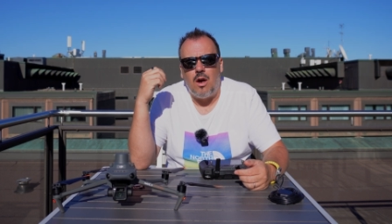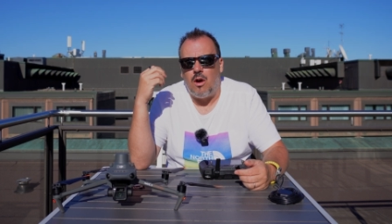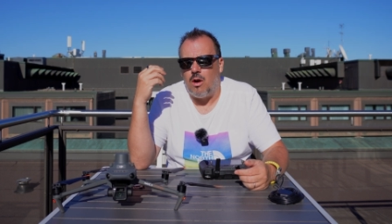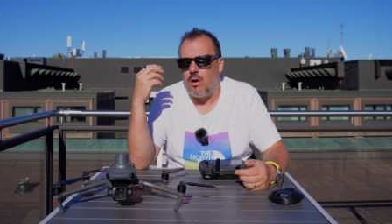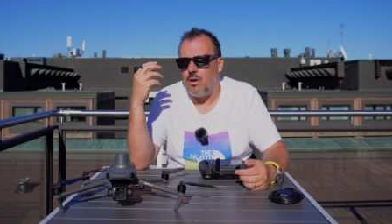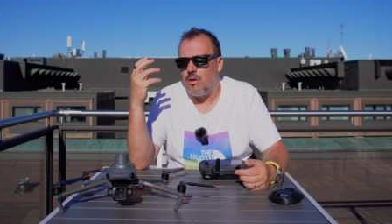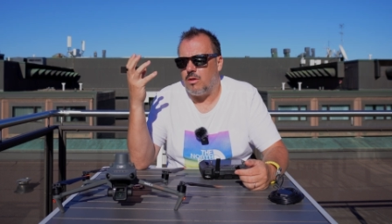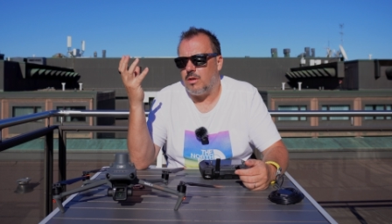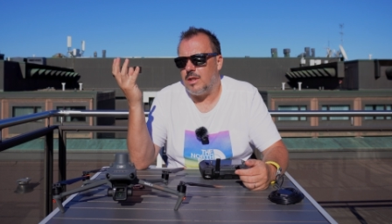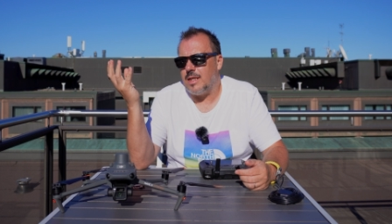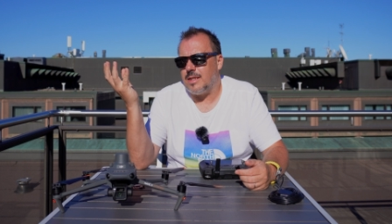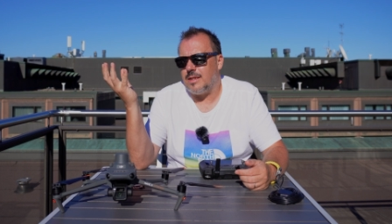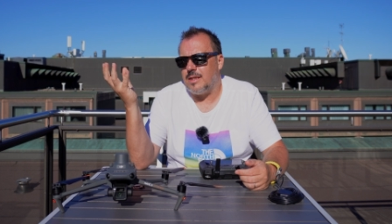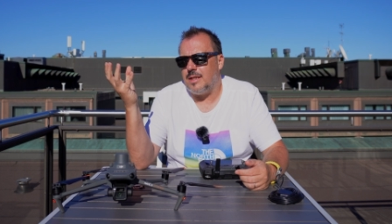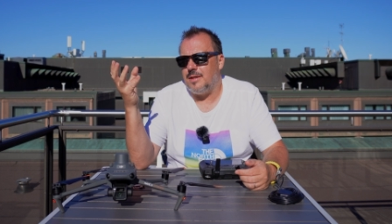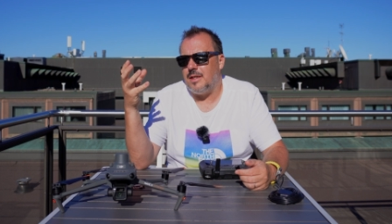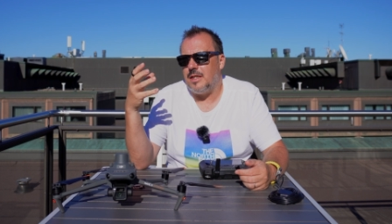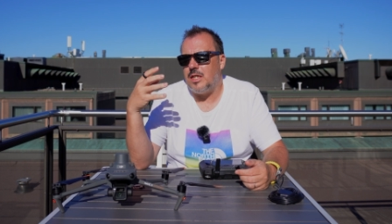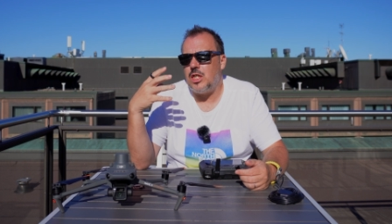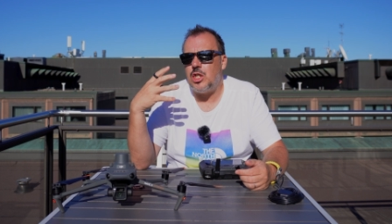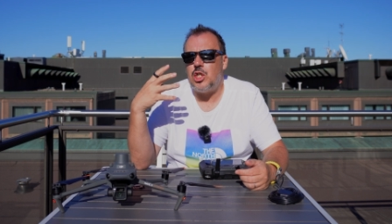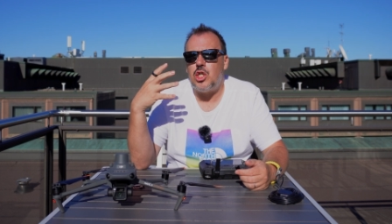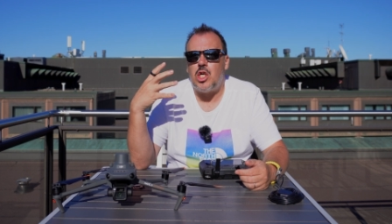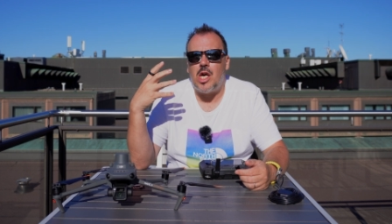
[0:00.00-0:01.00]
or let's say
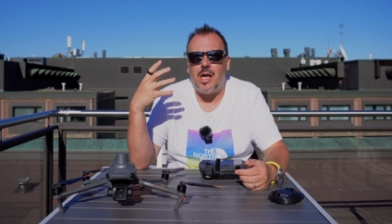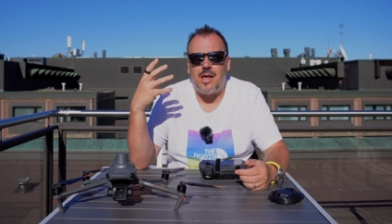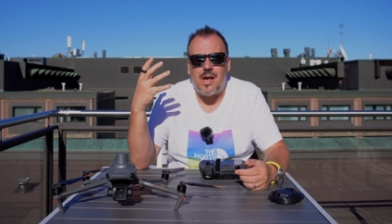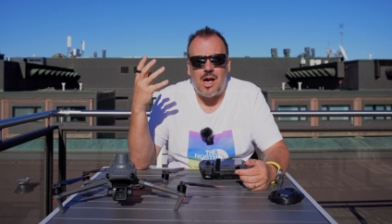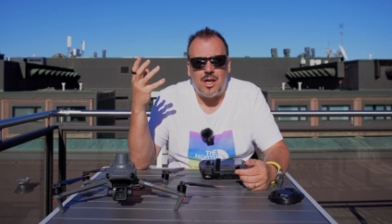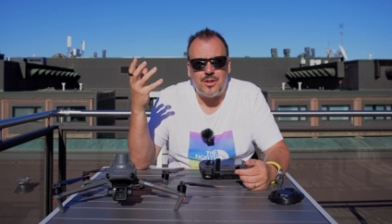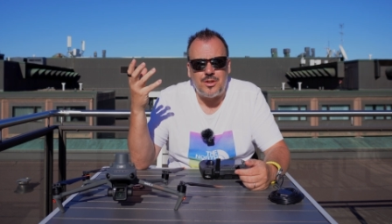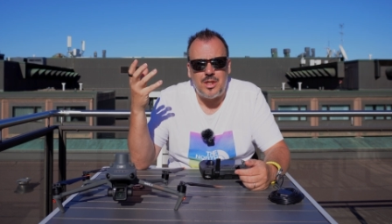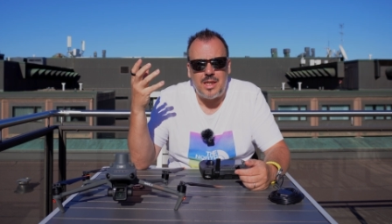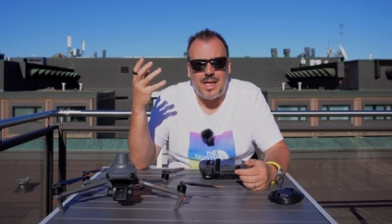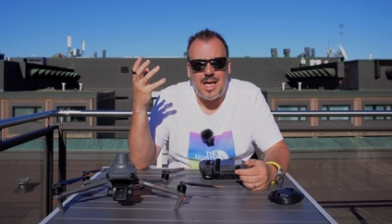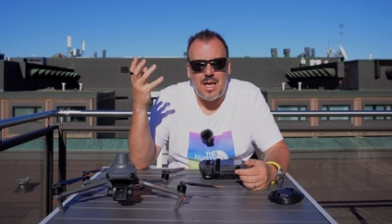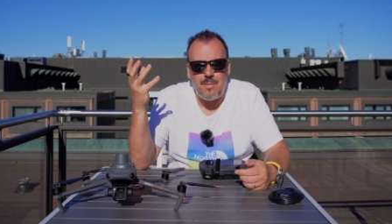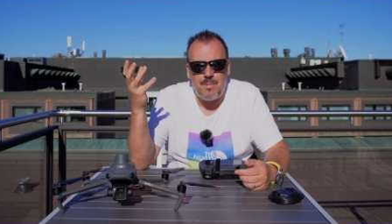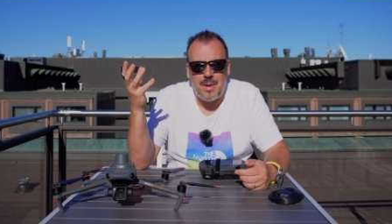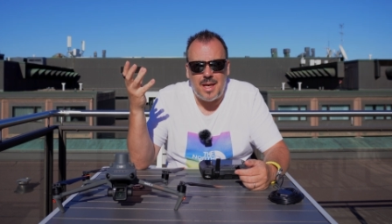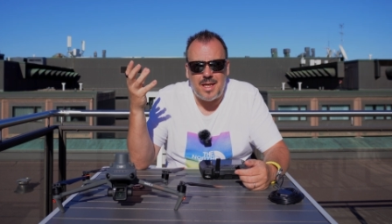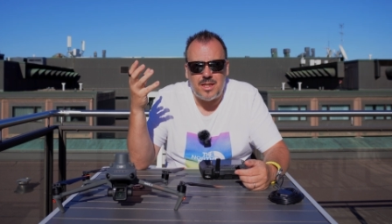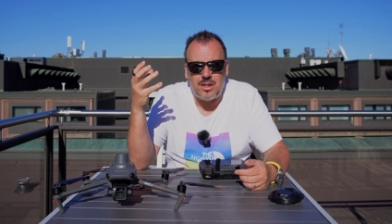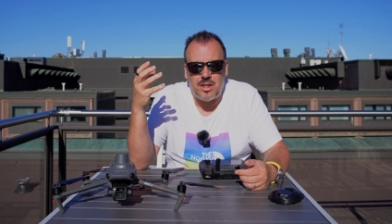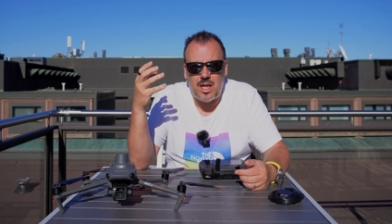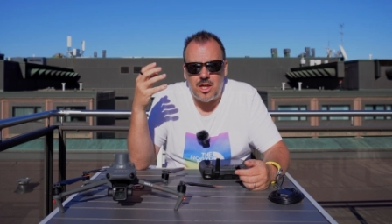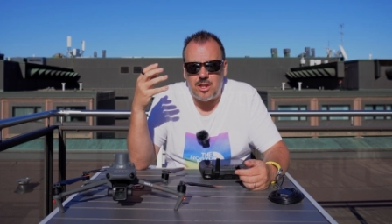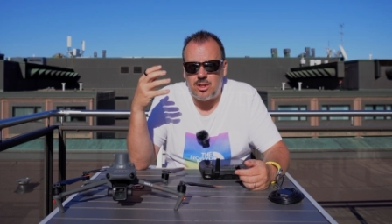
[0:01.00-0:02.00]
the DJI RTK
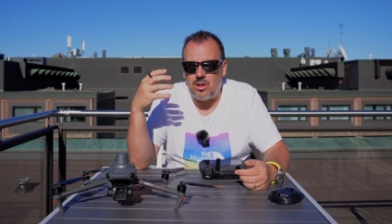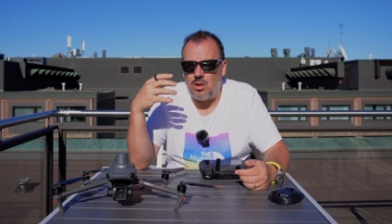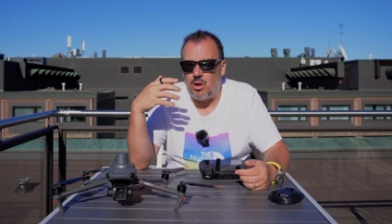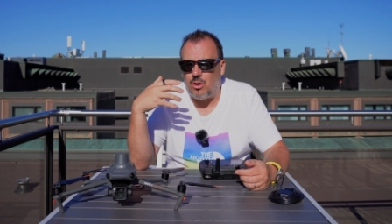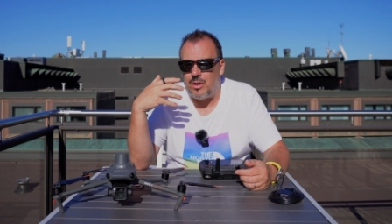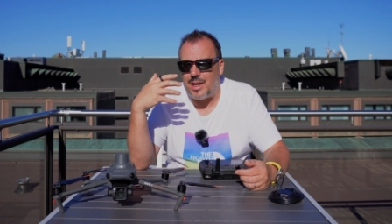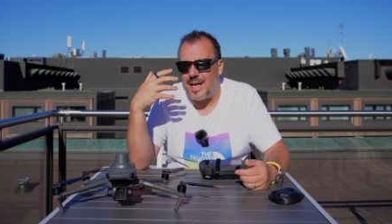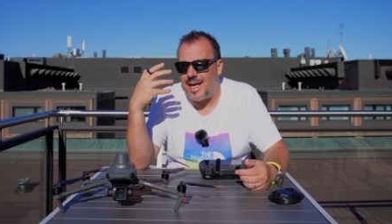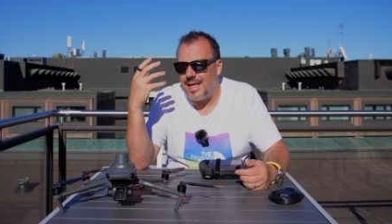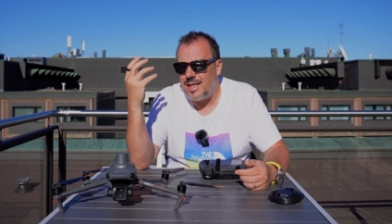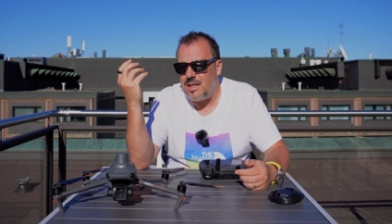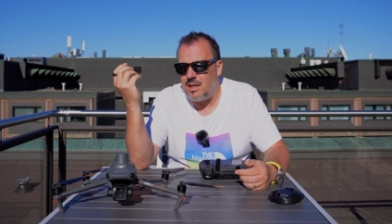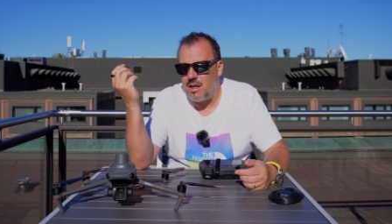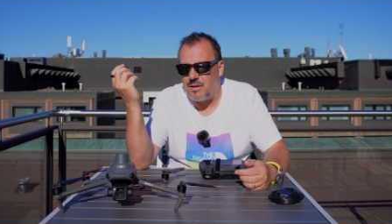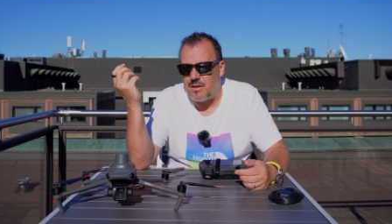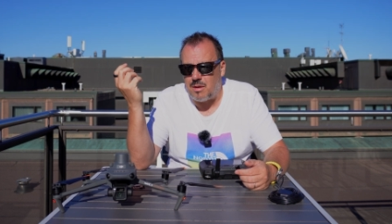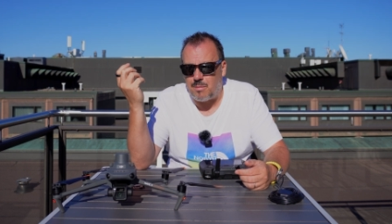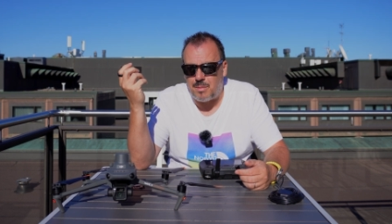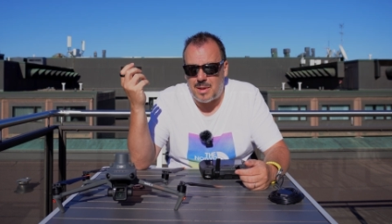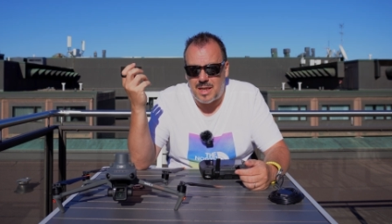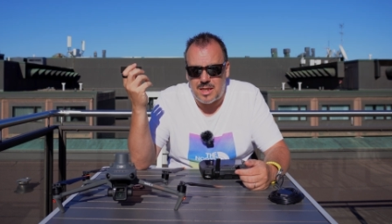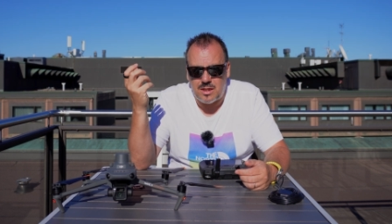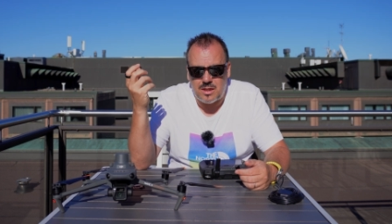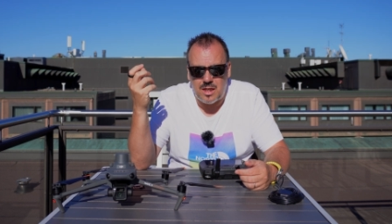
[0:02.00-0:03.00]
base station, or any
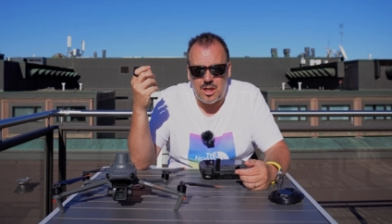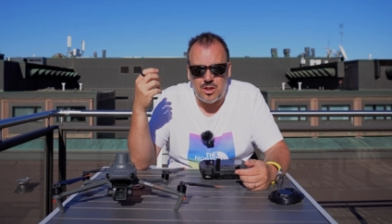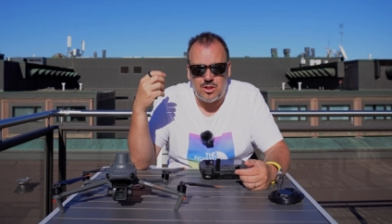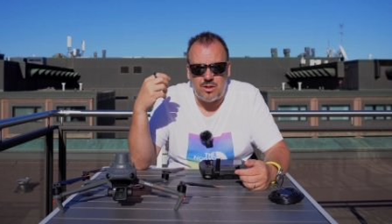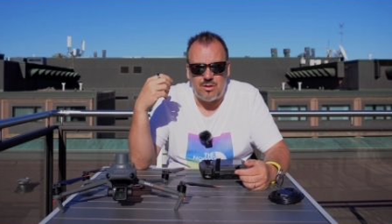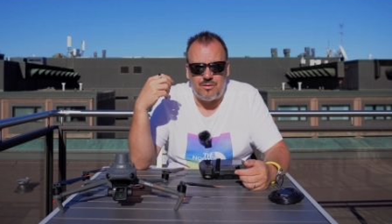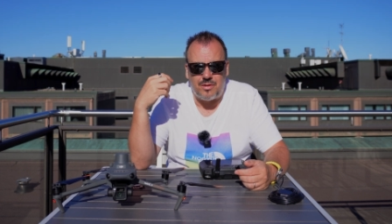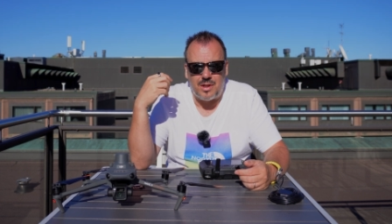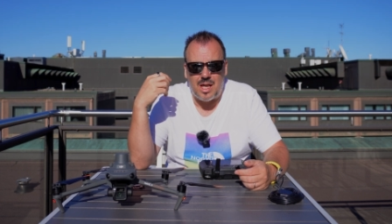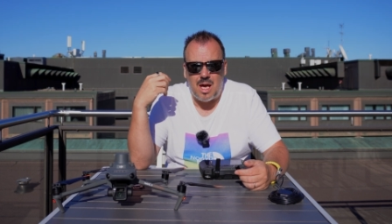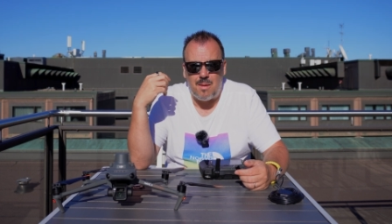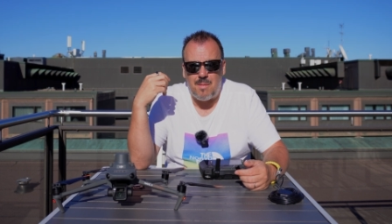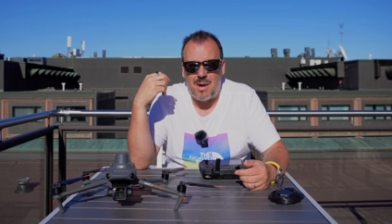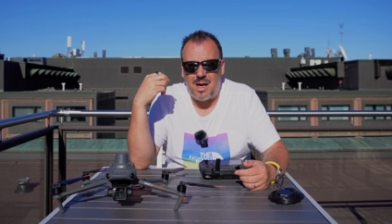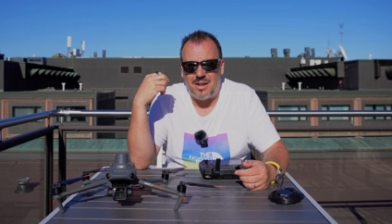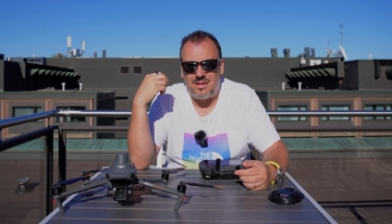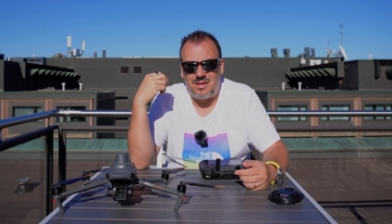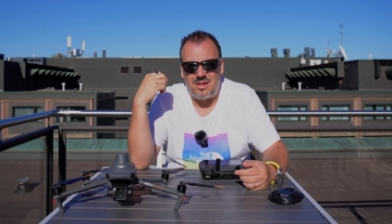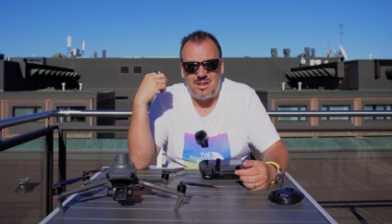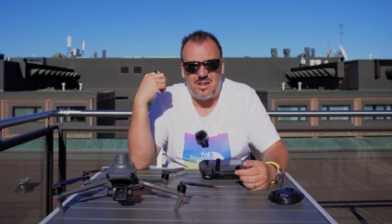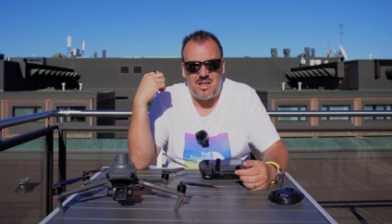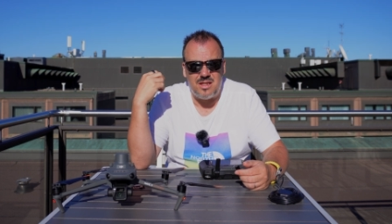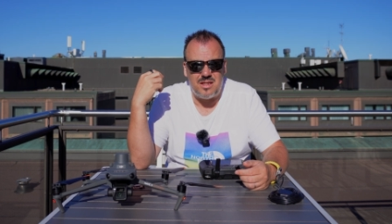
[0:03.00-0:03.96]
other base station for that matter,